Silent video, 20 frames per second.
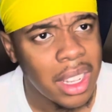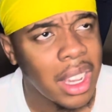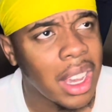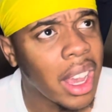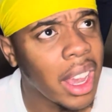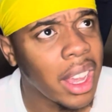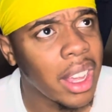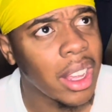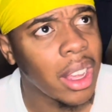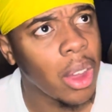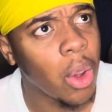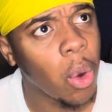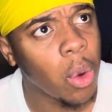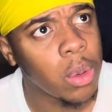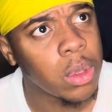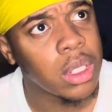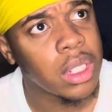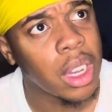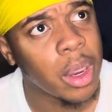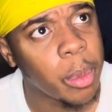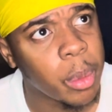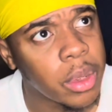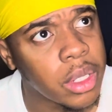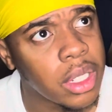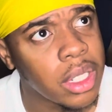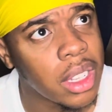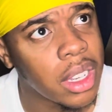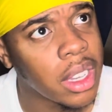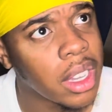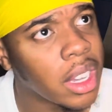and Oshae
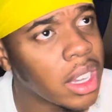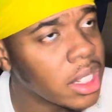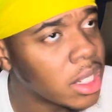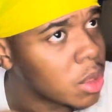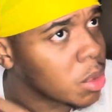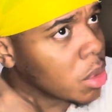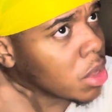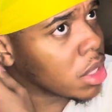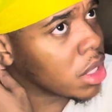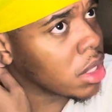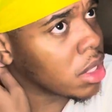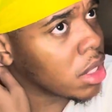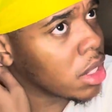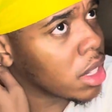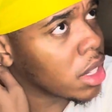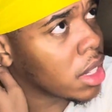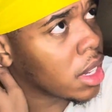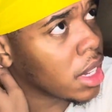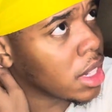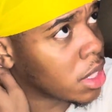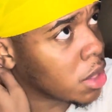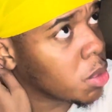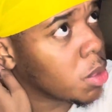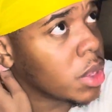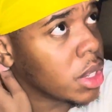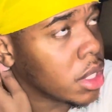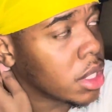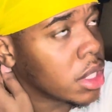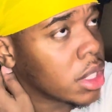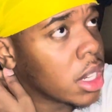Brissett can
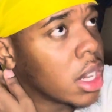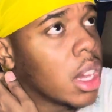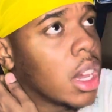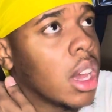switch.